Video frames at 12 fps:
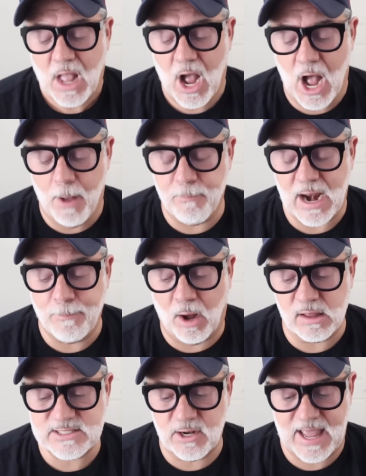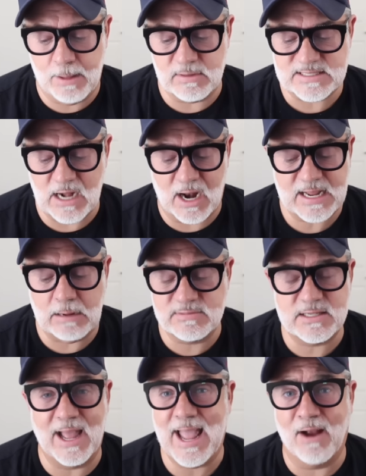Um, but I bought this on Amazon. It comes
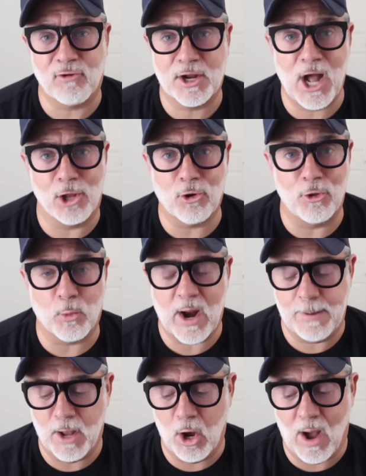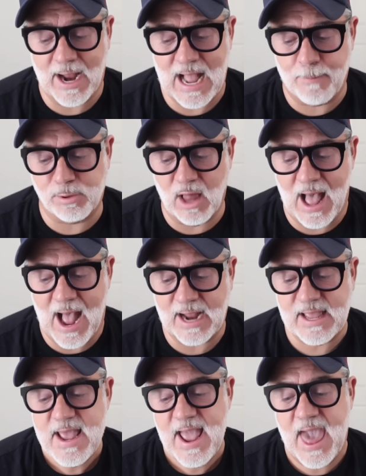in like every color in the rainbow. I got
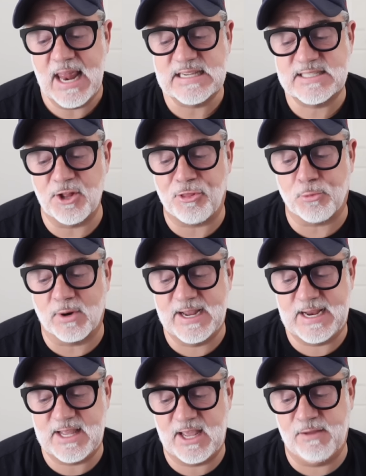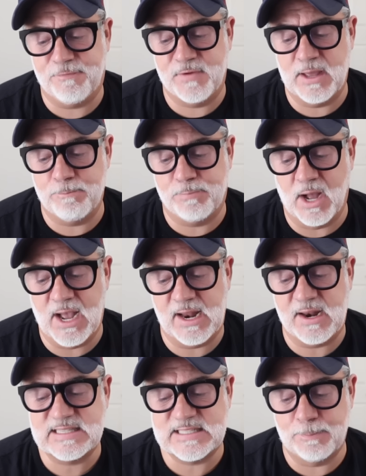black, and it's the 3D
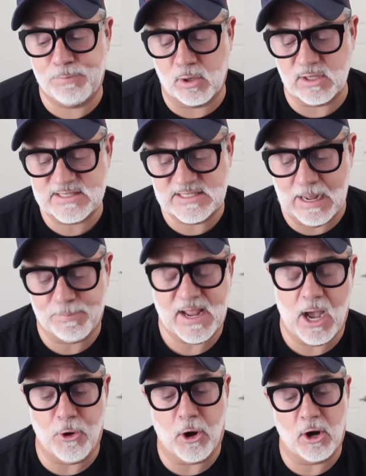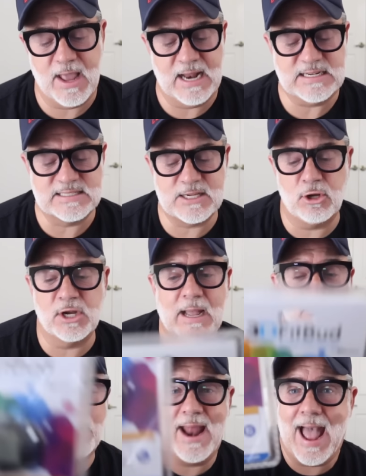Fitbud Simple Step Counter. And it doesn't hook
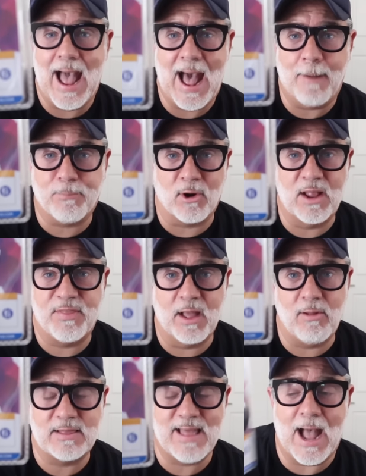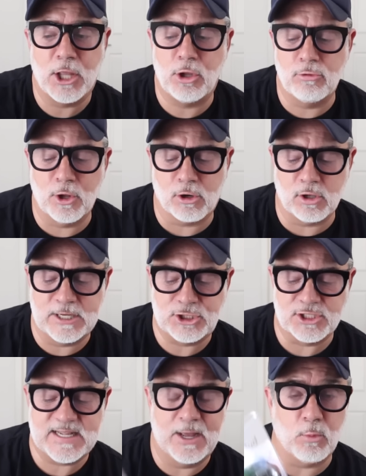up to an app or anything like that. You literally
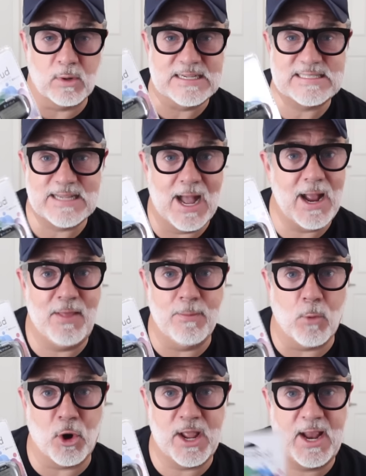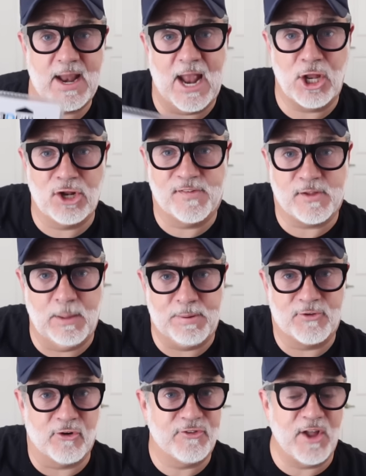just hit reset in the morning, and you just clip
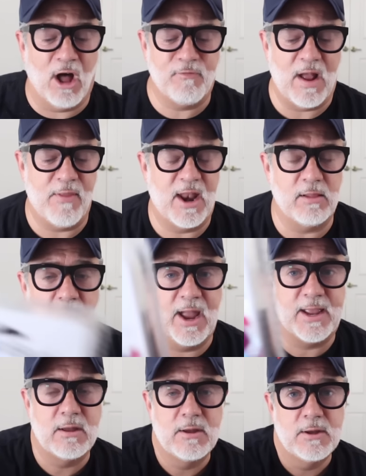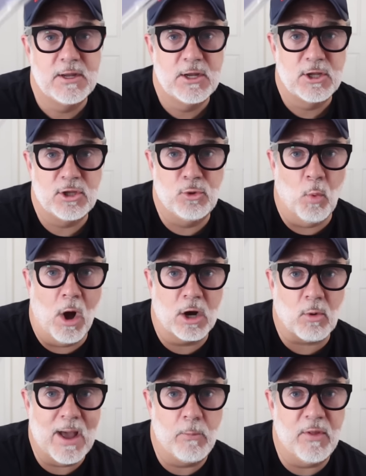it to yourself, and then it like, you walk
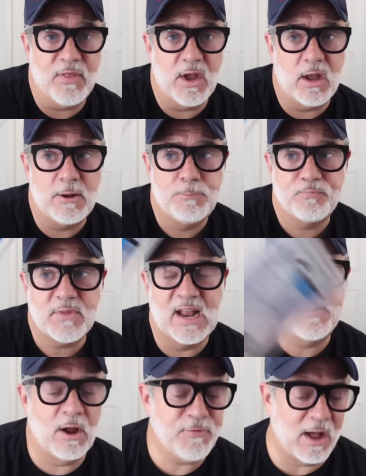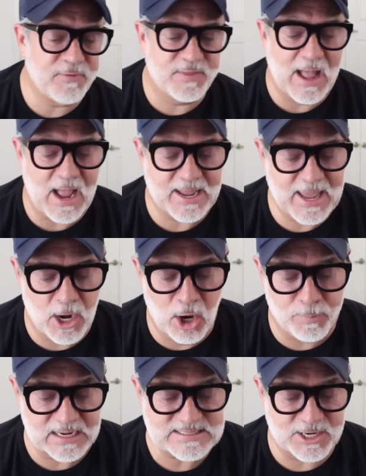around with it. And so I thought that, I can't
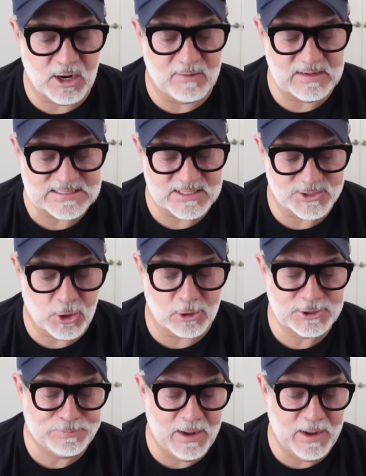open it because I don't have any scissors,